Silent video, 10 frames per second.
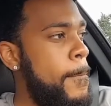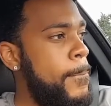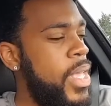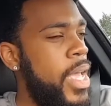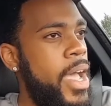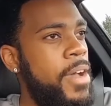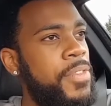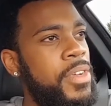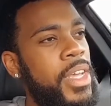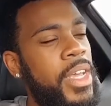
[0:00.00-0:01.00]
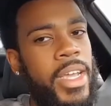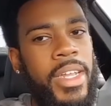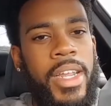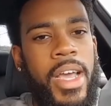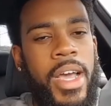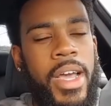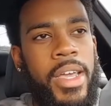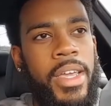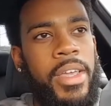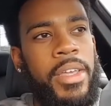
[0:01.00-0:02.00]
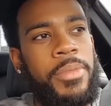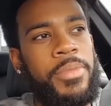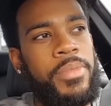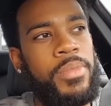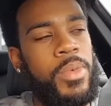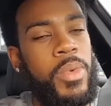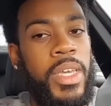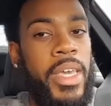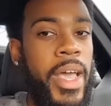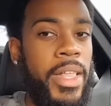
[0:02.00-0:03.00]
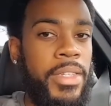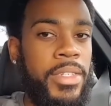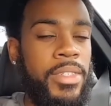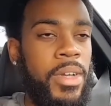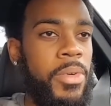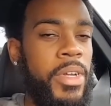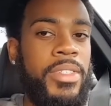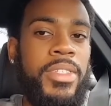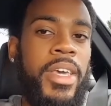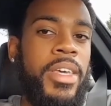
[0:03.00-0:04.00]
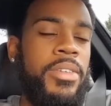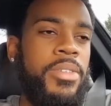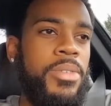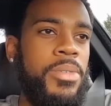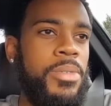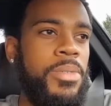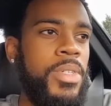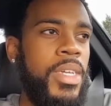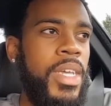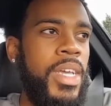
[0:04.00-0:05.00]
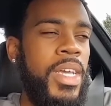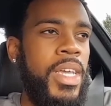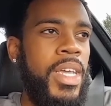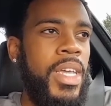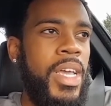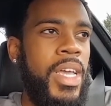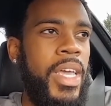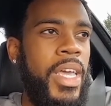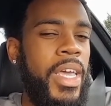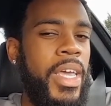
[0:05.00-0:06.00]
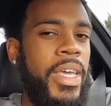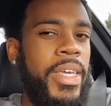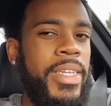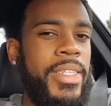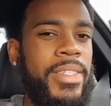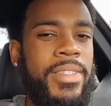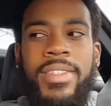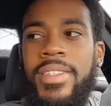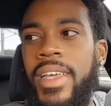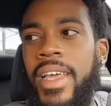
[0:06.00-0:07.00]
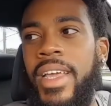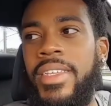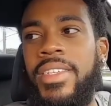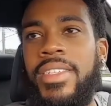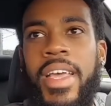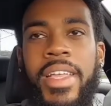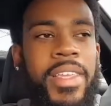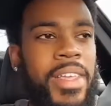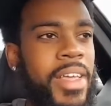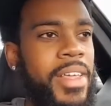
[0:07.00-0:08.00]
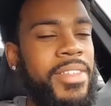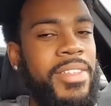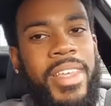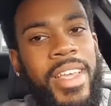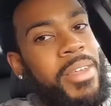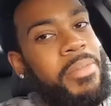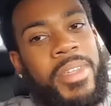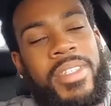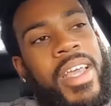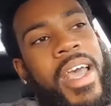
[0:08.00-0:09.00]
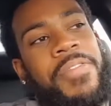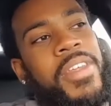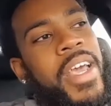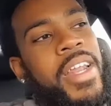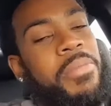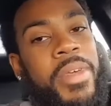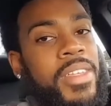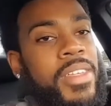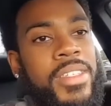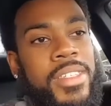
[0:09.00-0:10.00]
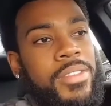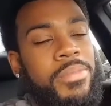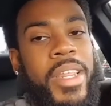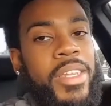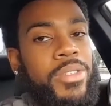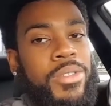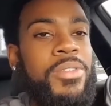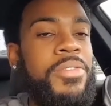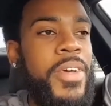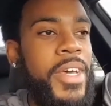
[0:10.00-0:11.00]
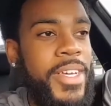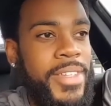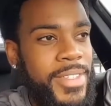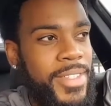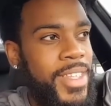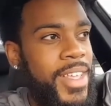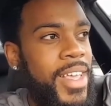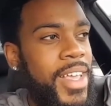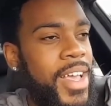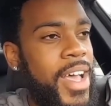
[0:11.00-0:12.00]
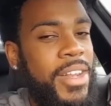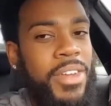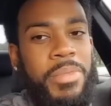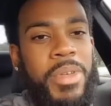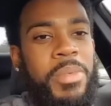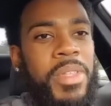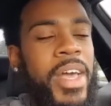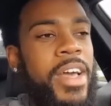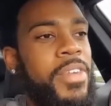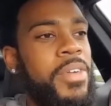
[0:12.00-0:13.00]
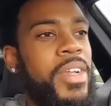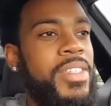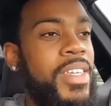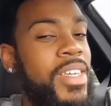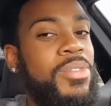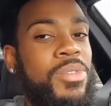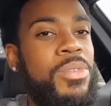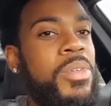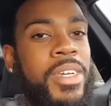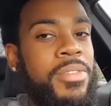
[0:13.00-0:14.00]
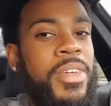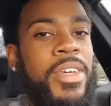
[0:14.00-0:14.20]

After that, I went catless. I ran stage 2, and it just, I hate to say it, after that it just made it too fast. I know people be laughing when I say it was too damn fast.